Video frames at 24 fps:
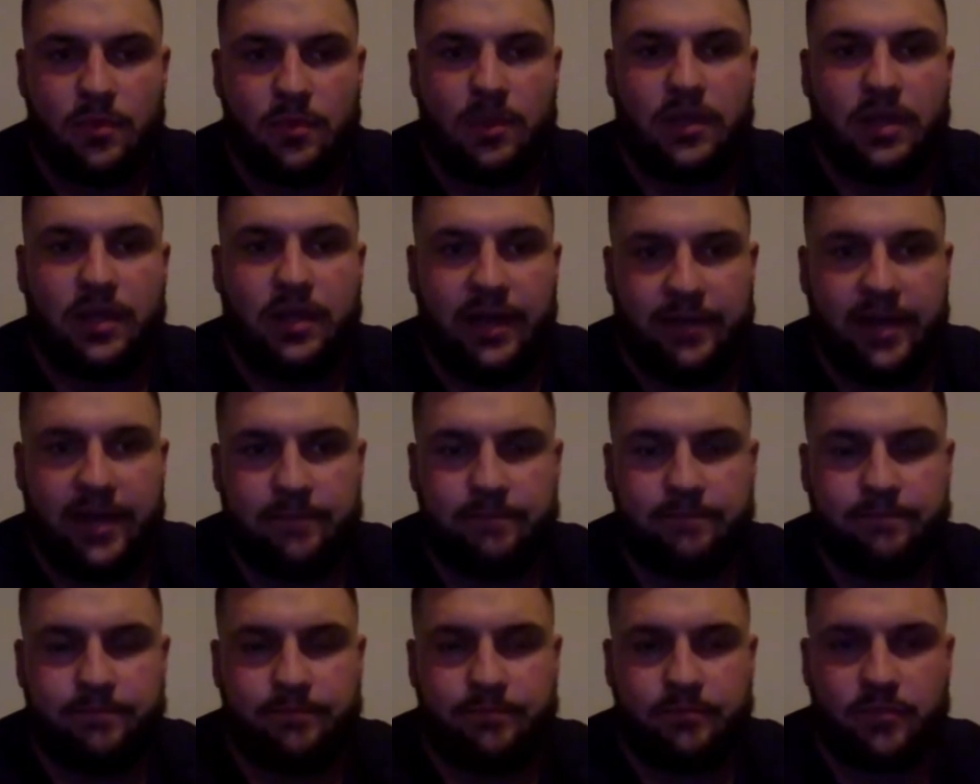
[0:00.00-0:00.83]
Yeah.
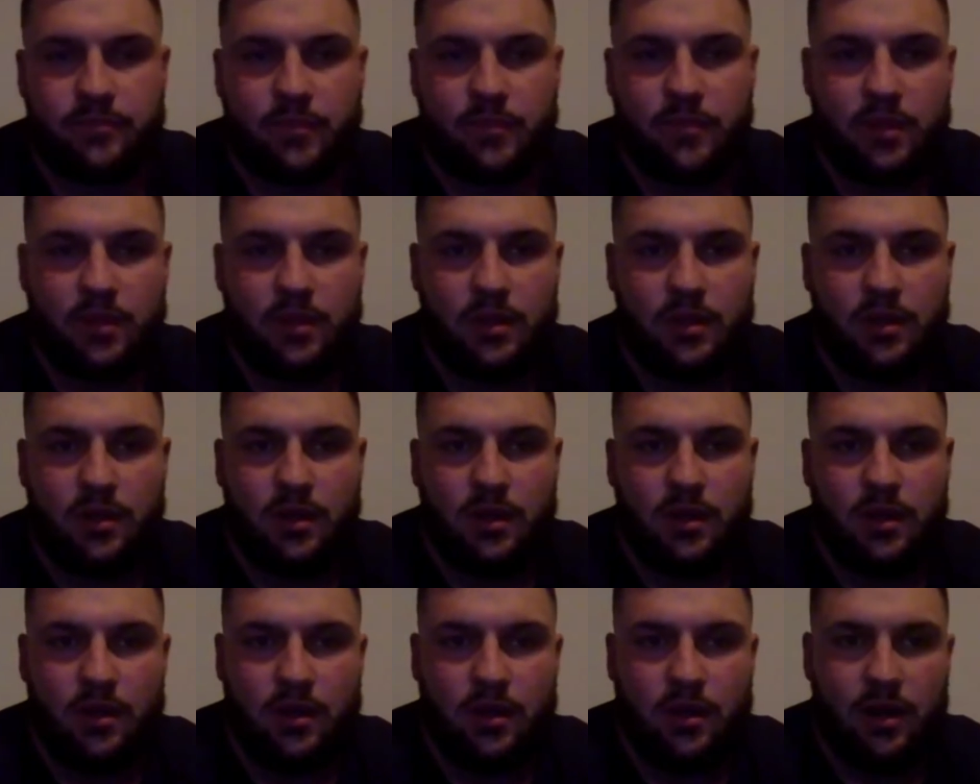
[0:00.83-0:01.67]

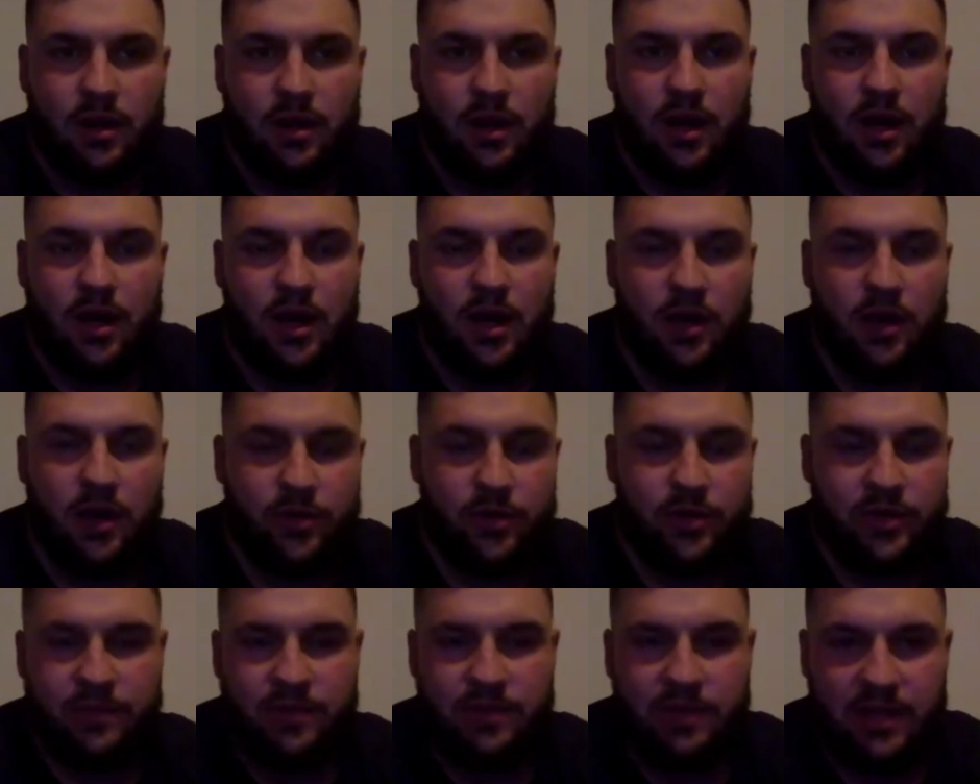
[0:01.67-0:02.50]

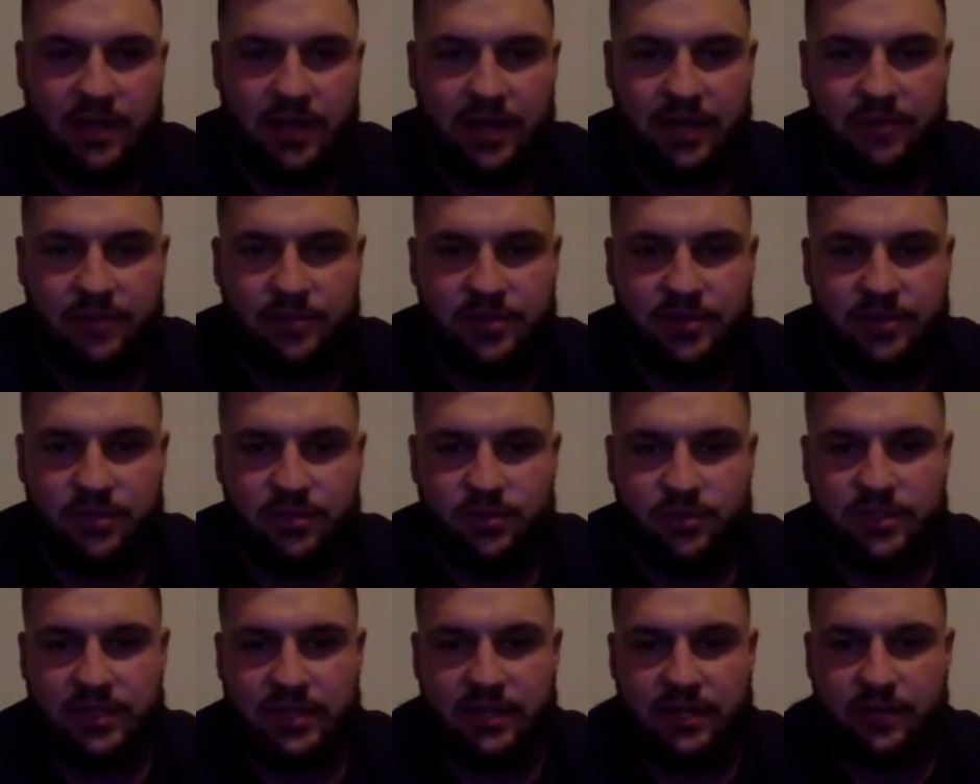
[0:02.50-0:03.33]
What led me to IMG
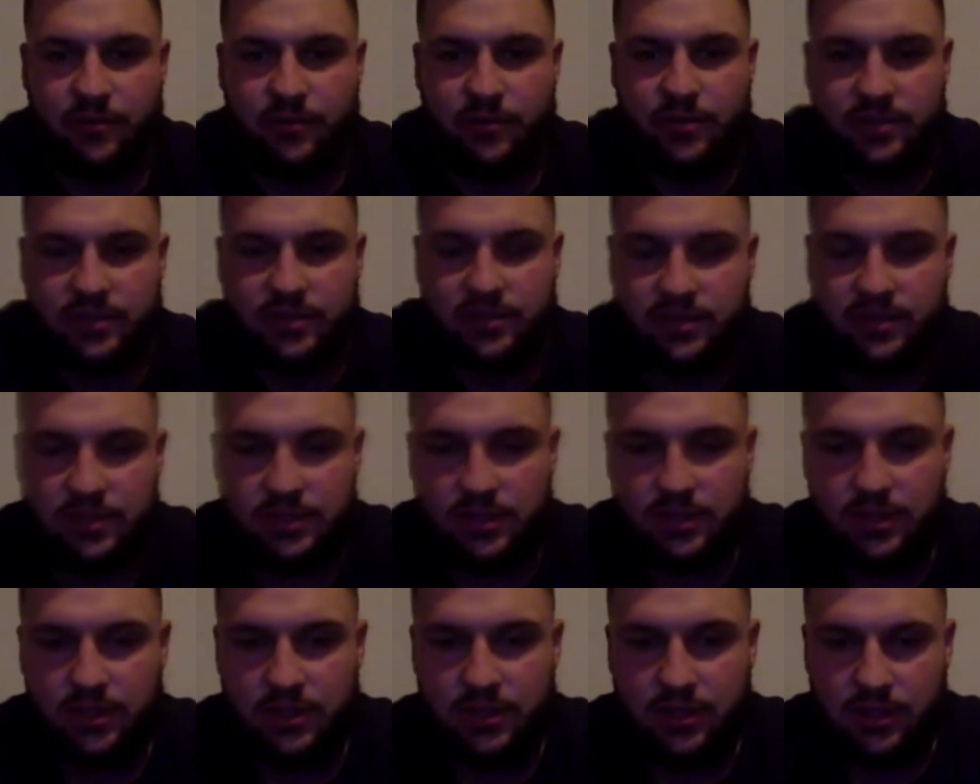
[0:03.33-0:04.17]
was I
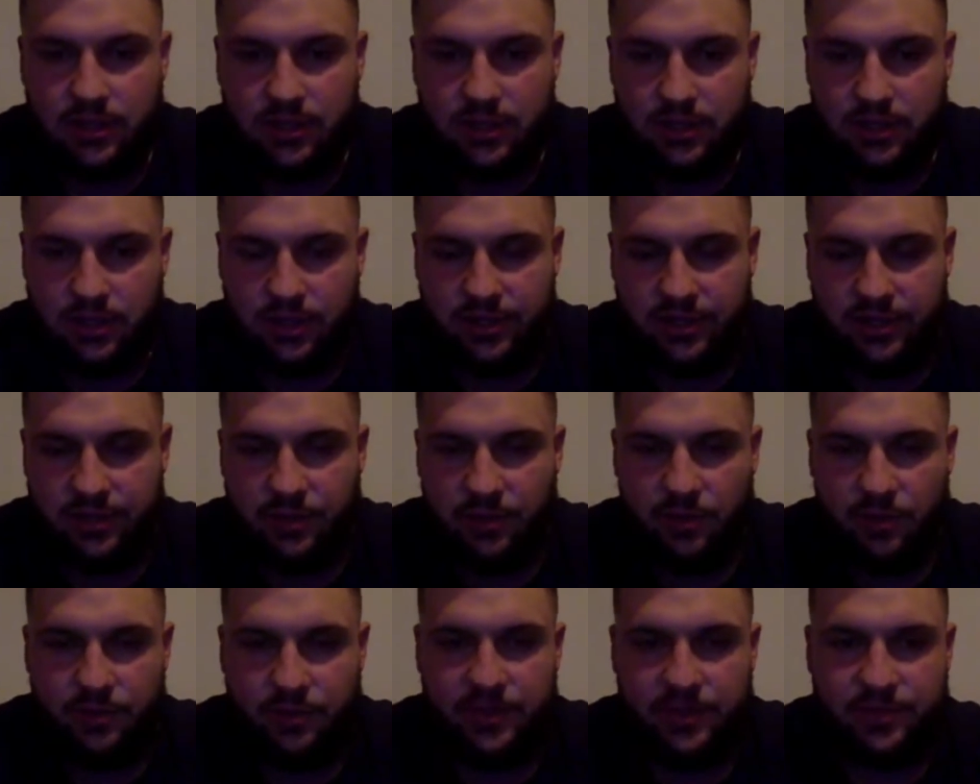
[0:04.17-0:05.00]
was
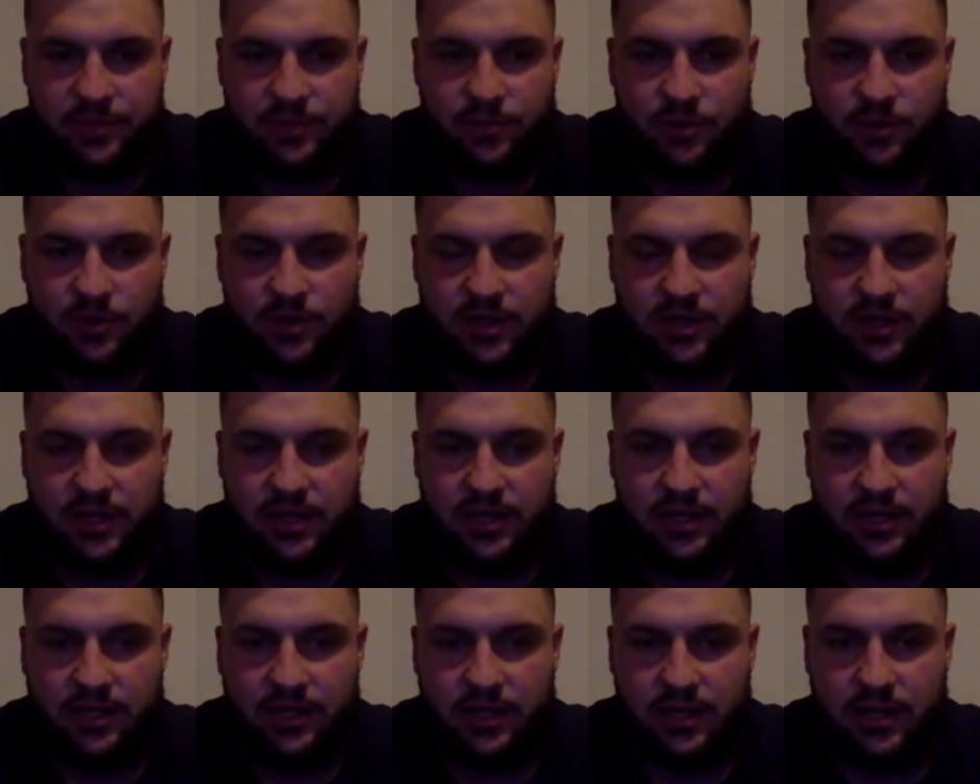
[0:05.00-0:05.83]
up here in Pittsburgh, and
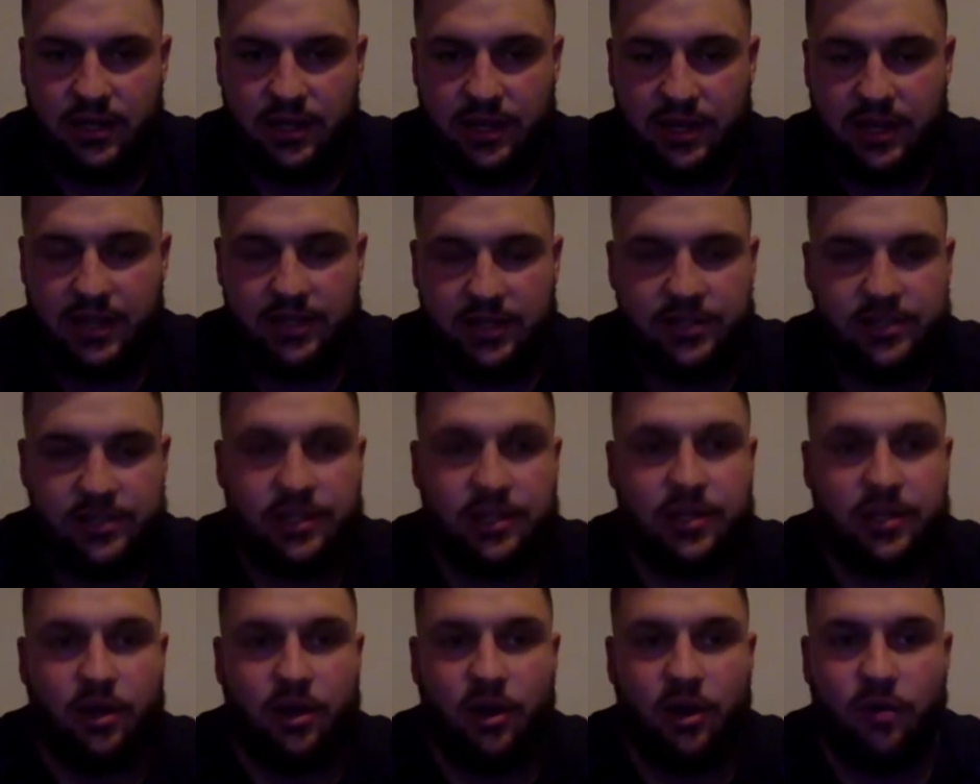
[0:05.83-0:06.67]
then I kind of just
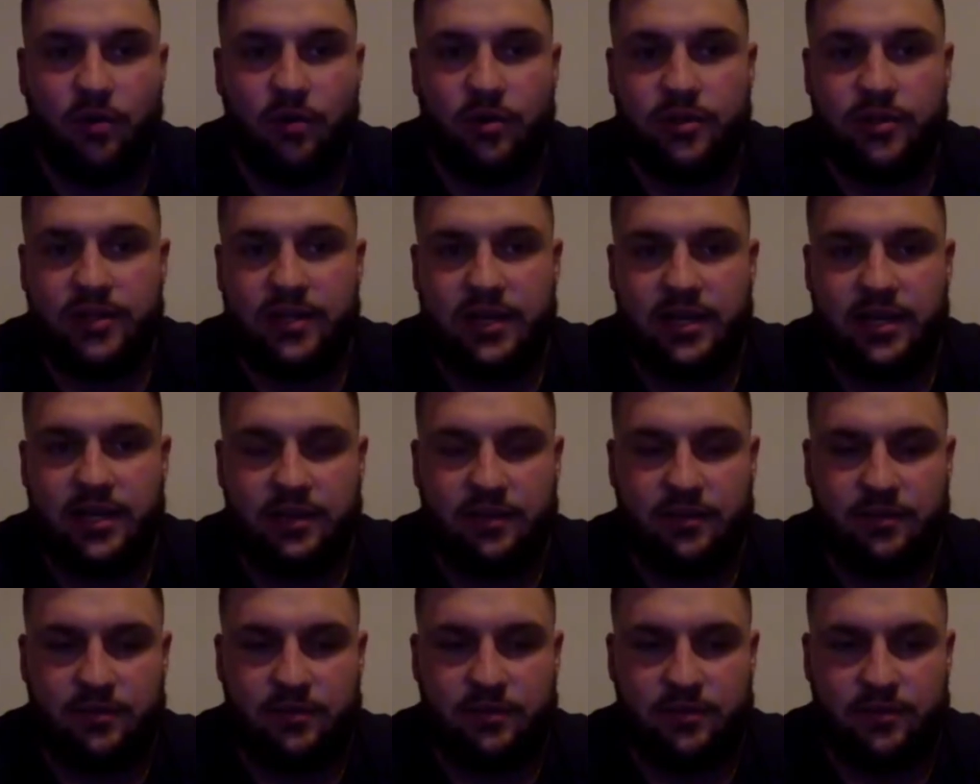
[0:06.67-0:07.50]
got a call one
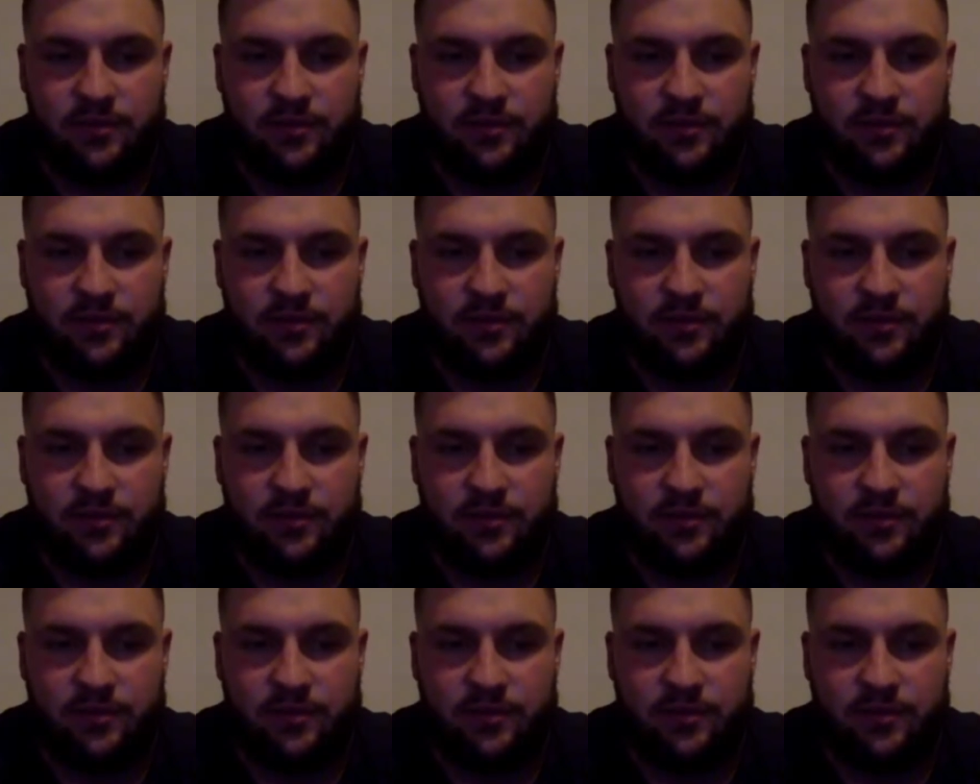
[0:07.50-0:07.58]
day